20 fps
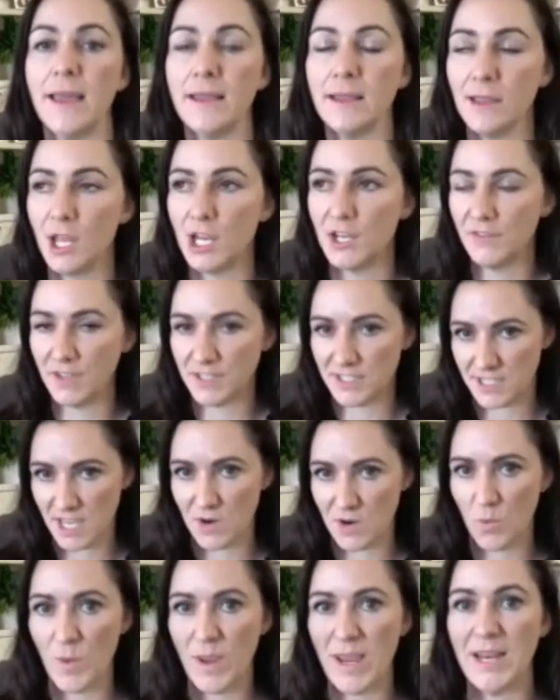And a lot of it's that
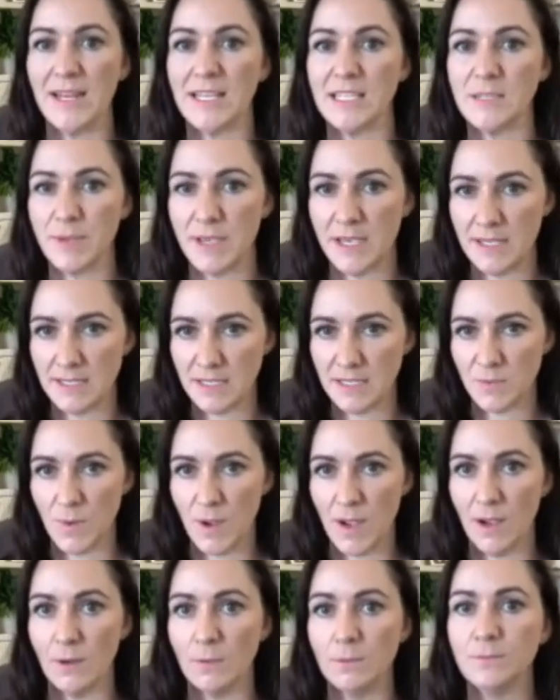awareness piece as
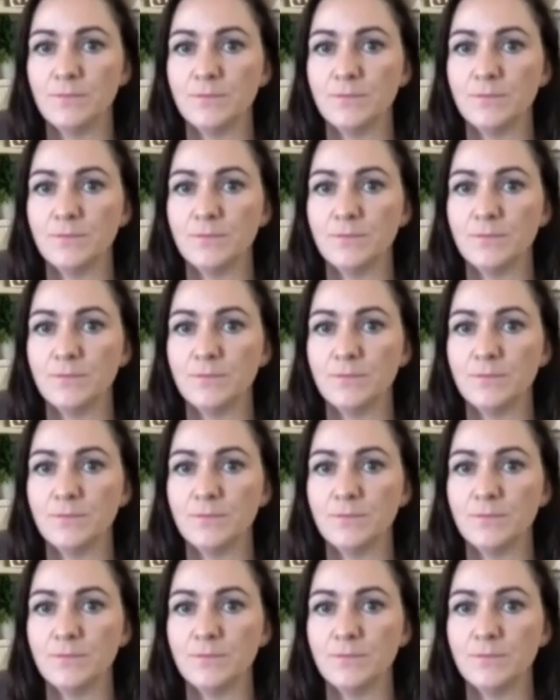well.